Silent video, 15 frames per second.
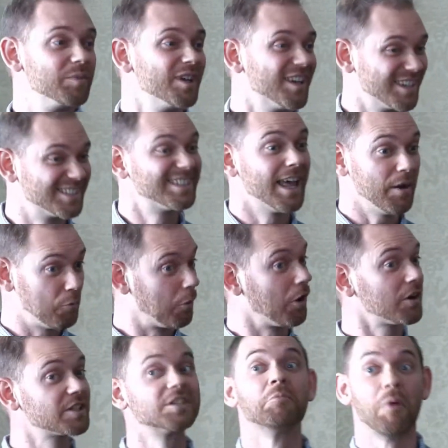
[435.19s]
because that
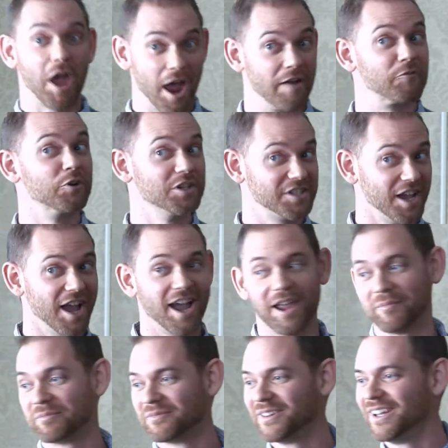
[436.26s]
works every time.